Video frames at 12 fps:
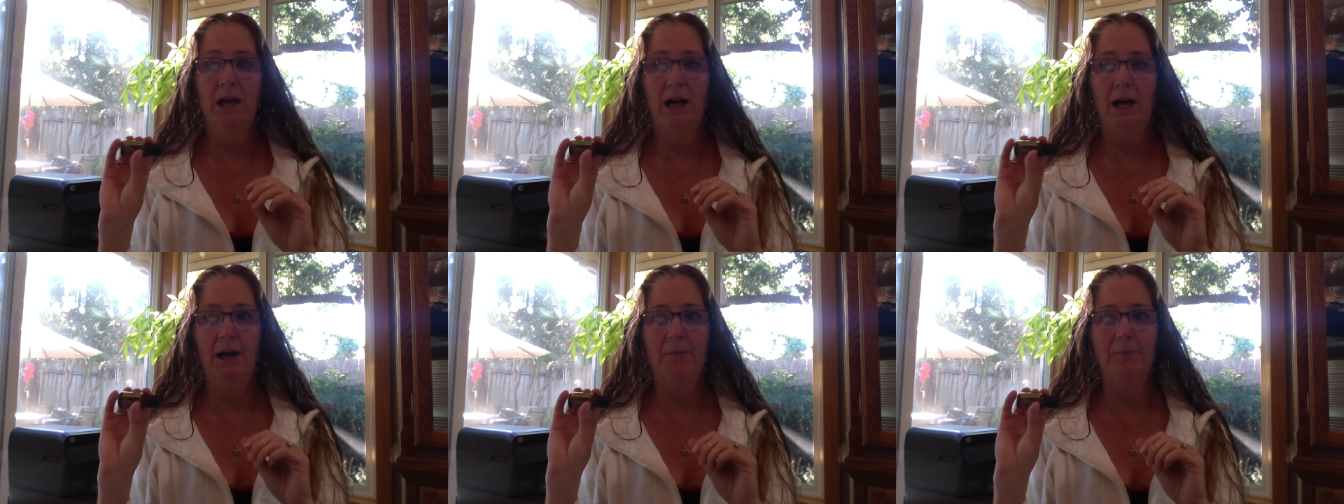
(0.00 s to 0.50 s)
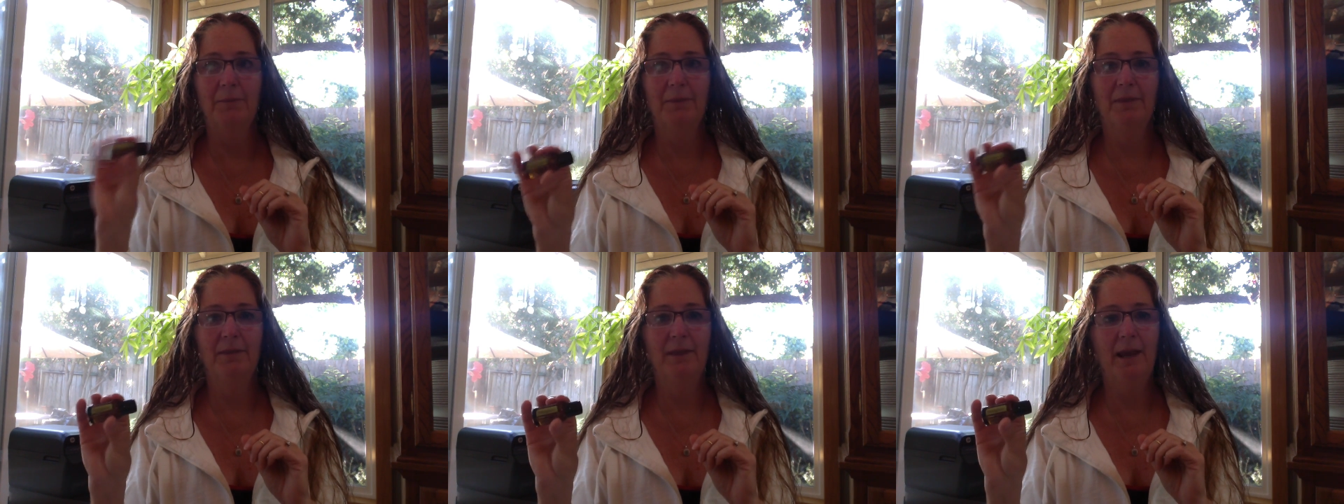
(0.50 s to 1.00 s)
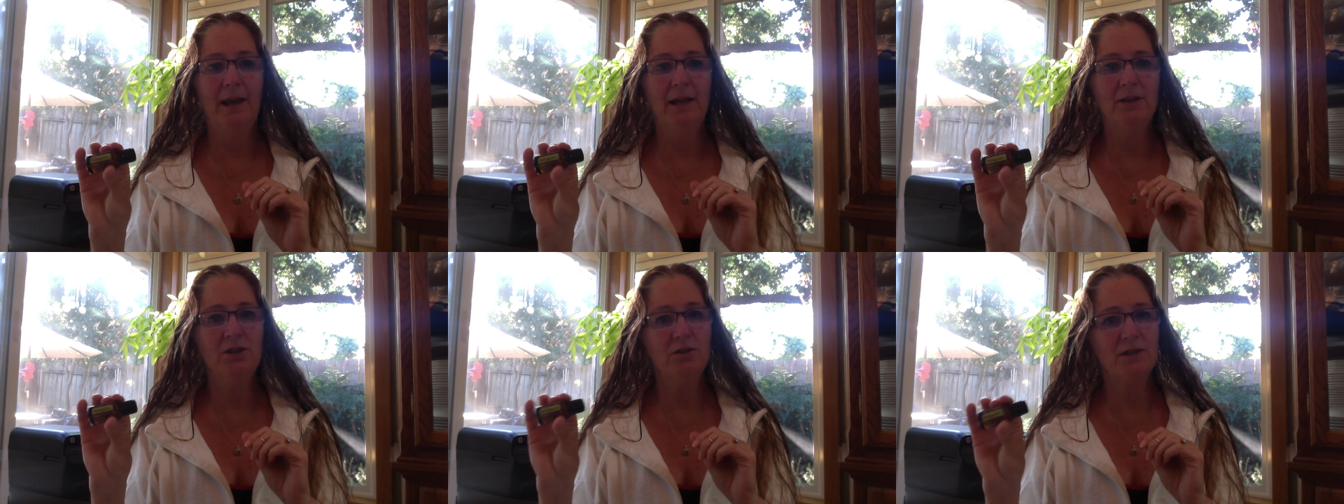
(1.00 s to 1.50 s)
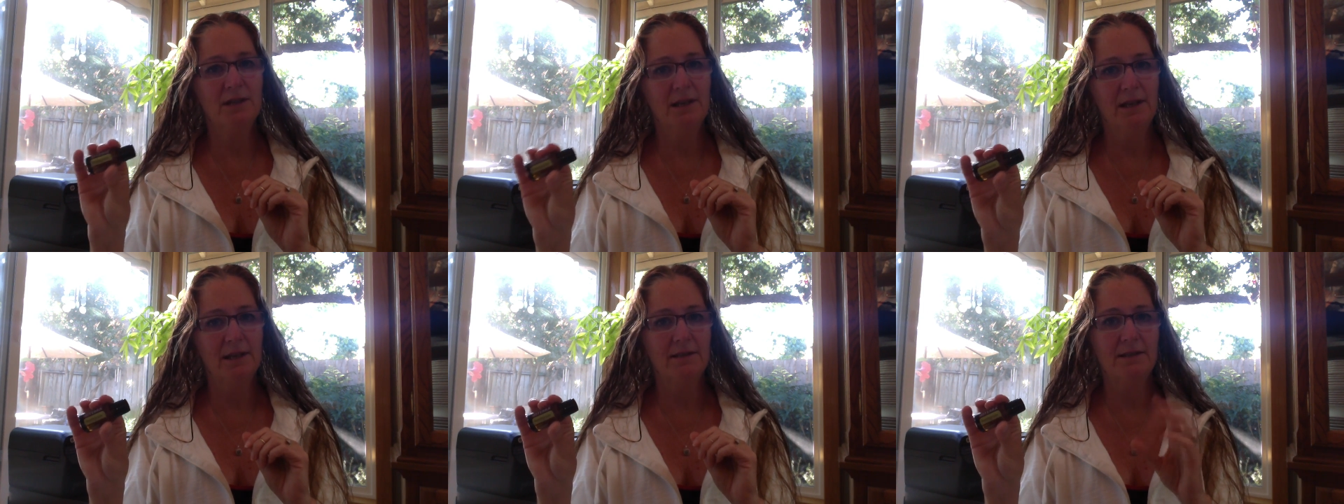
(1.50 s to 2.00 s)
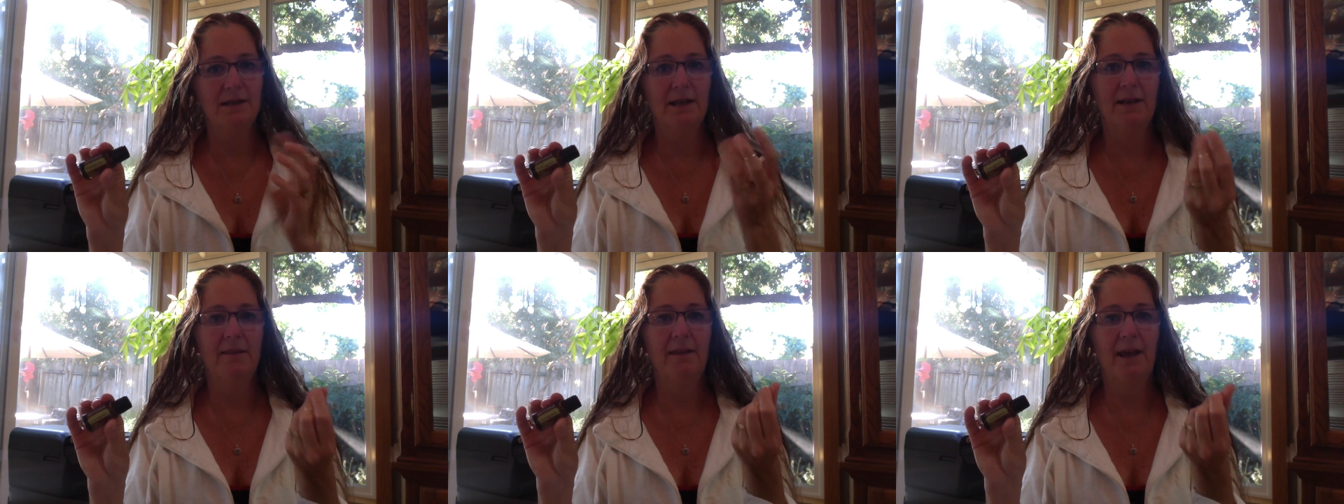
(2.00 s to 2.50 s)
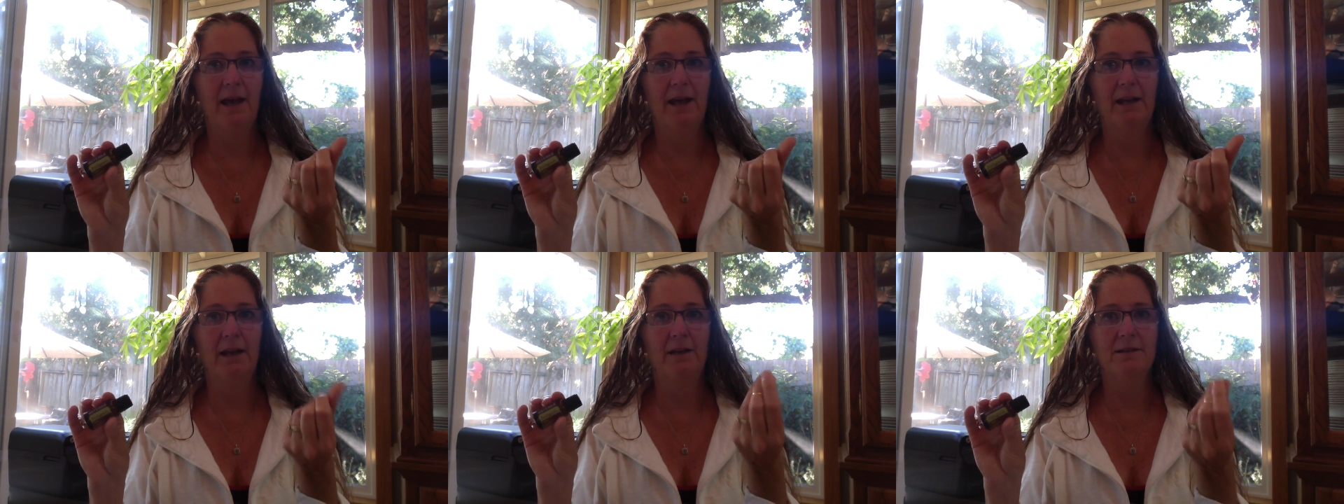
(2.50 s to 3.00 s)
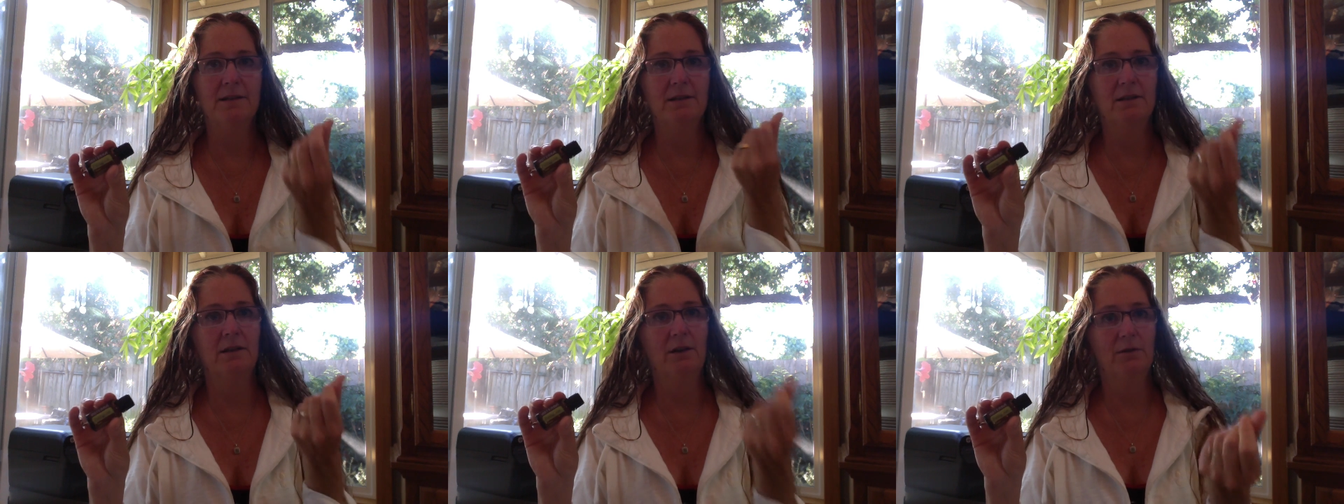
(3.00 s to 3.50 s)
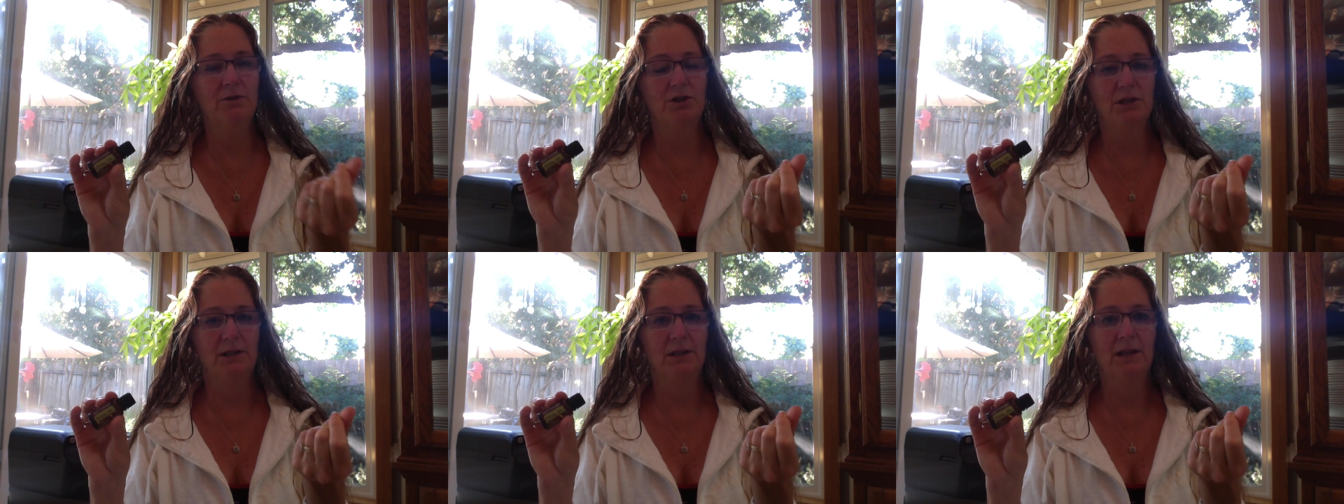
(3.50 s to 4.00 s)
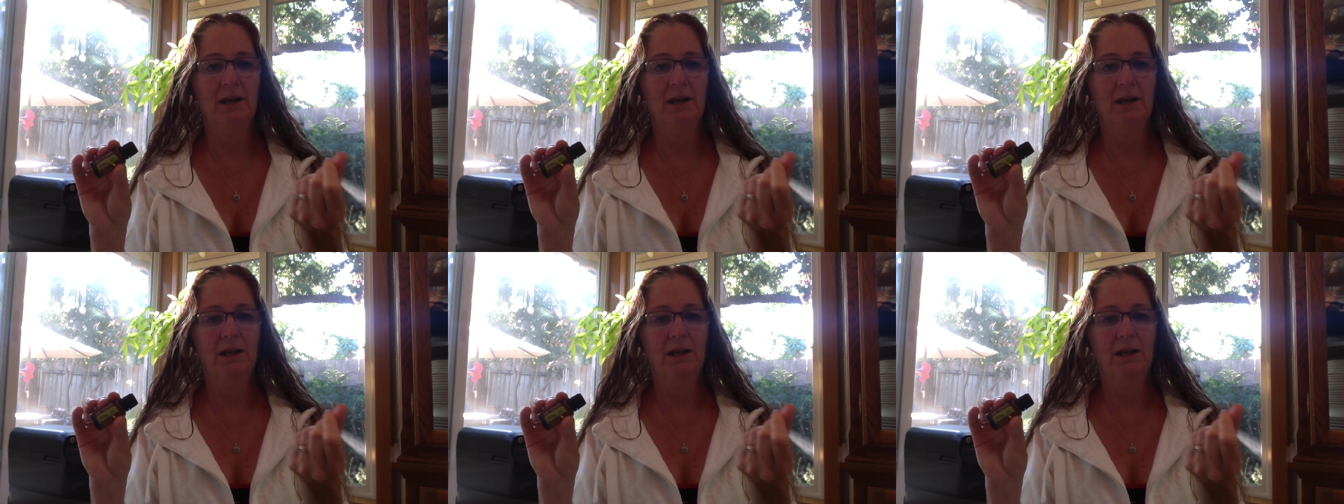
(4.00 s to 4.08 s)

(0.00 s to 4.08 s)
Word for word: um, they can use this in that unscented lotion